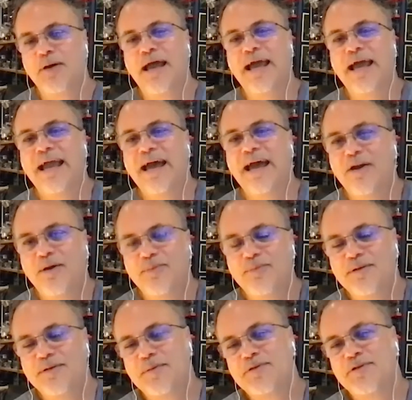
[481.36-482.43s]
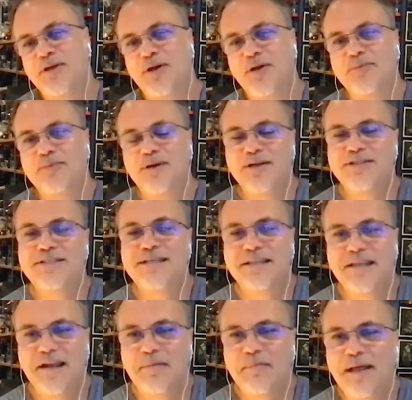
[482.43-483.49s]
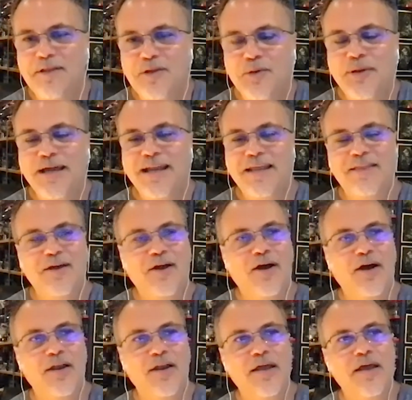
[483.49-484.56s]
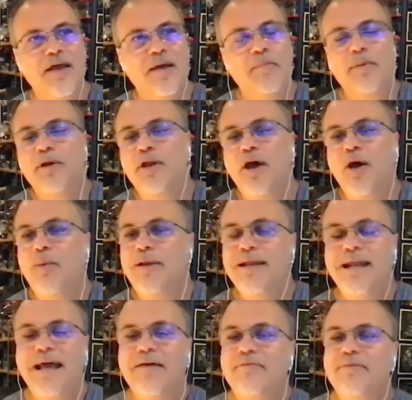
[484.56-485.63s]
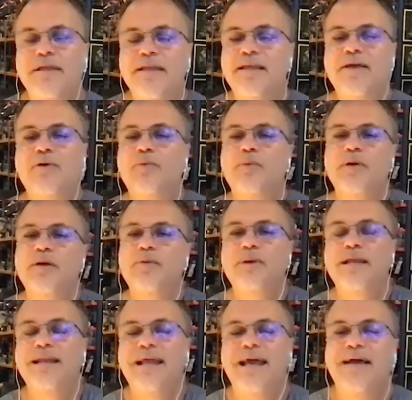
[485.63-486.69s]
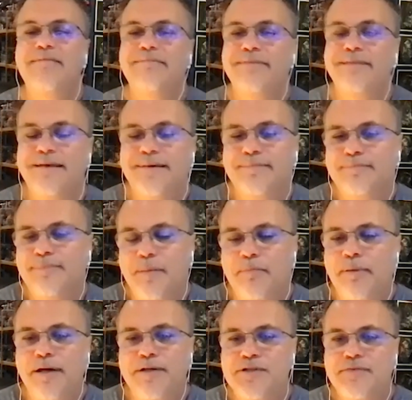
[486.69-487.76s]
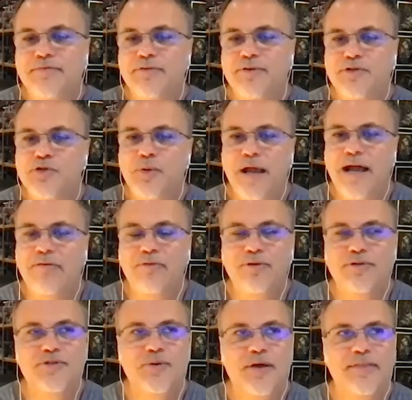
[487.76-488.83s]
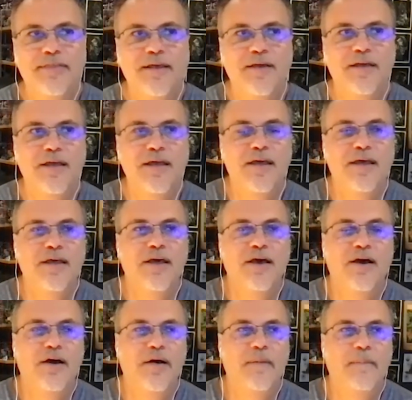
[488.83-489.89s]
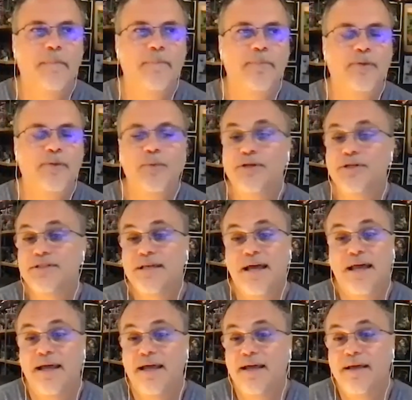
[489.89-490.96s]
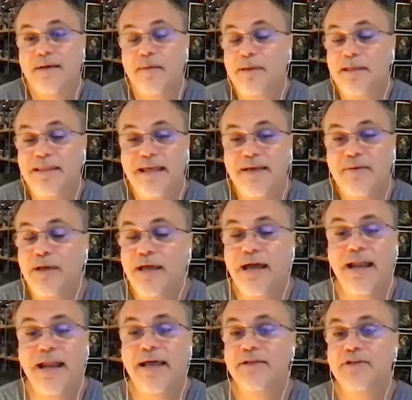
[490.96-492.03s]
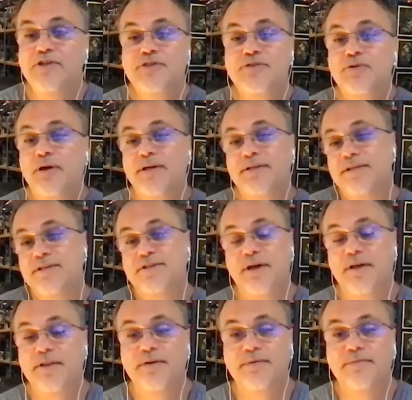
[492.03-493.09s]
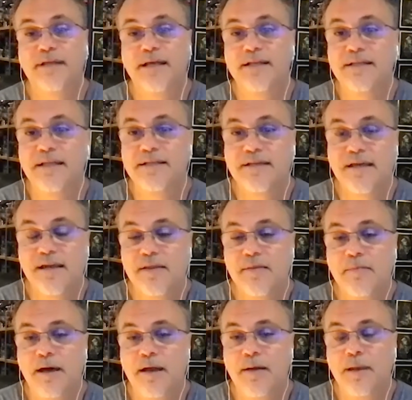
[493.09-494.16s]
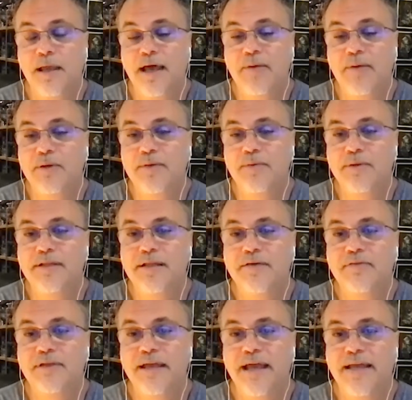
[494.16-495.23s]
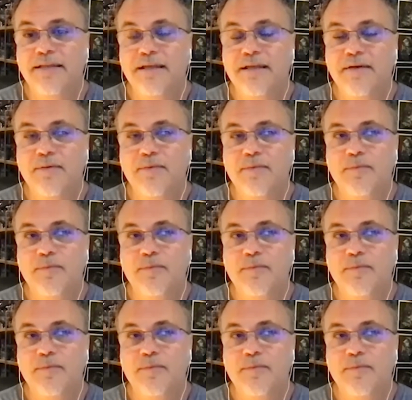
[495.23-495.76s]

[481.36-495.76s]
hang out on, especially on a set that I'm not doing anything on. But no, we didn't have you know we, we didn't have the the budget for travel, so I think um, we just kind of, I mean, they we kind of had to trust each other. That that's kind of the bottom line. We we definitely had to,